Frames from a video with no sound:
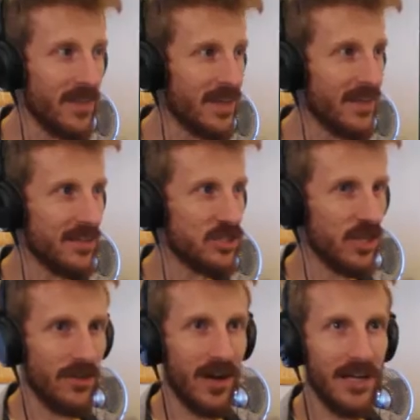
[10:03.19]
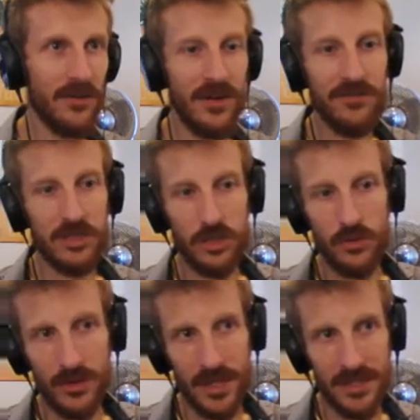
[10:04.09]
They kill each other. I don't have the
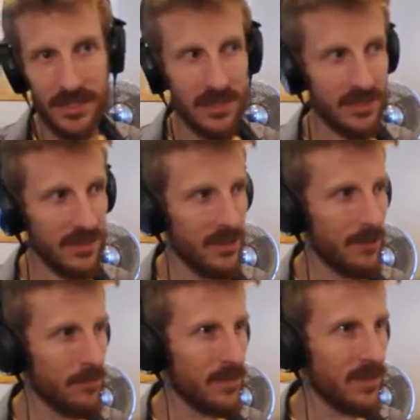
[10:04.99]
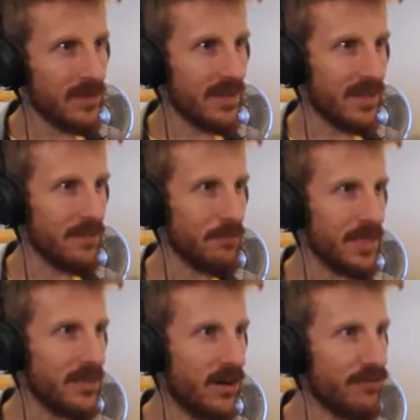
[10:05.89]
tool I need to get the
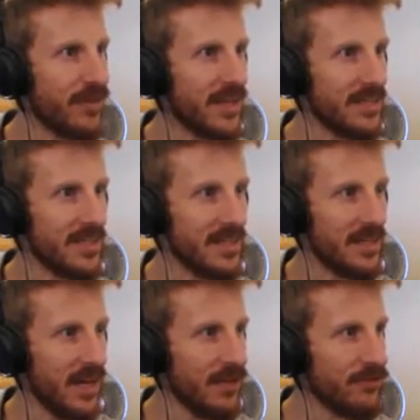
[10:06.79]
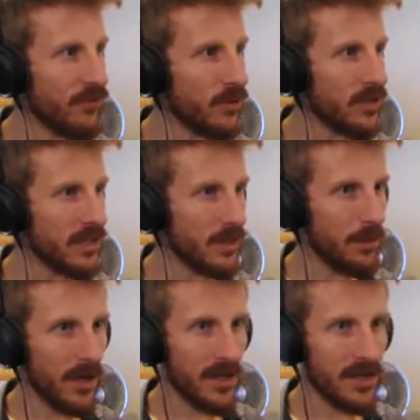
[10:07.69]
meat off that. You need a knife or you need a
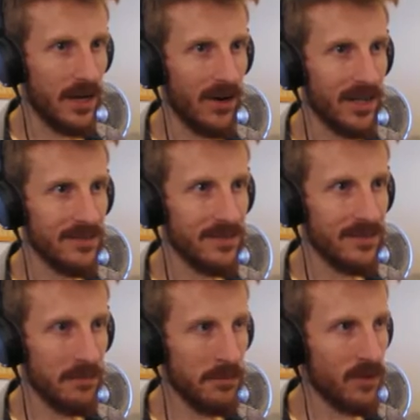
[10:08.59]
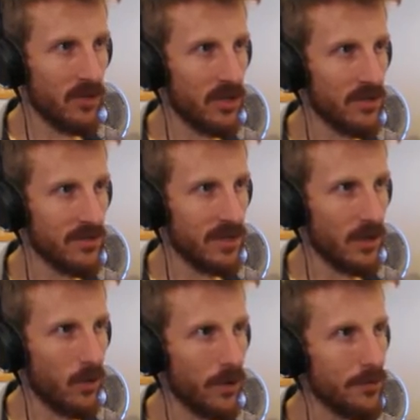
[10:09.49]
pick. Now, I see something over here. Is it a
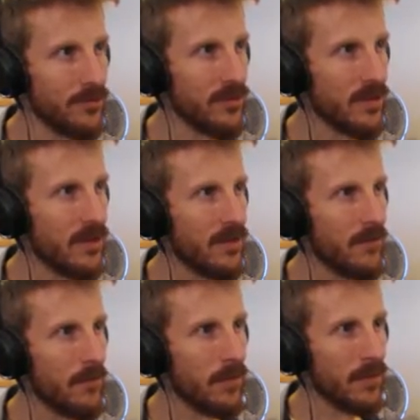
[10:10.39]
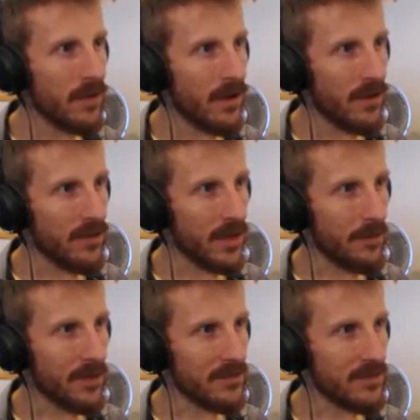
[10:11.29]
corpse? I think I
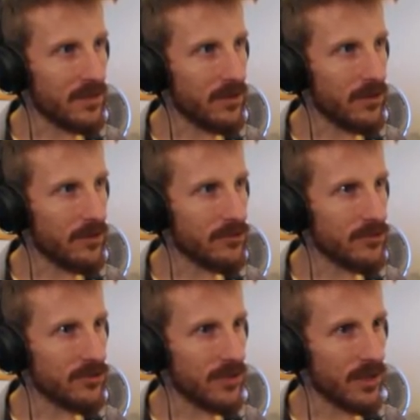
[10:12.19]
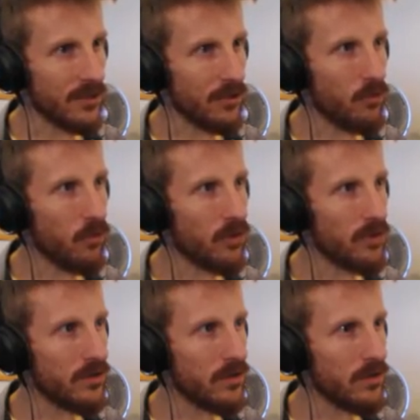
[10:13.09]
might see. Oh no, it's just like a little
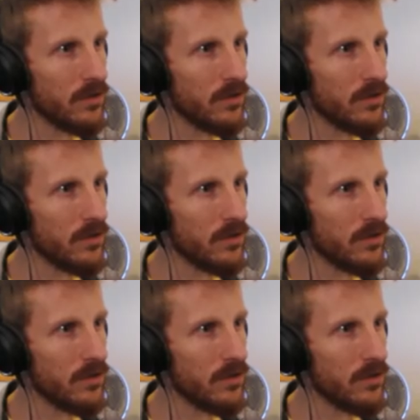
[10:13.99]
wood.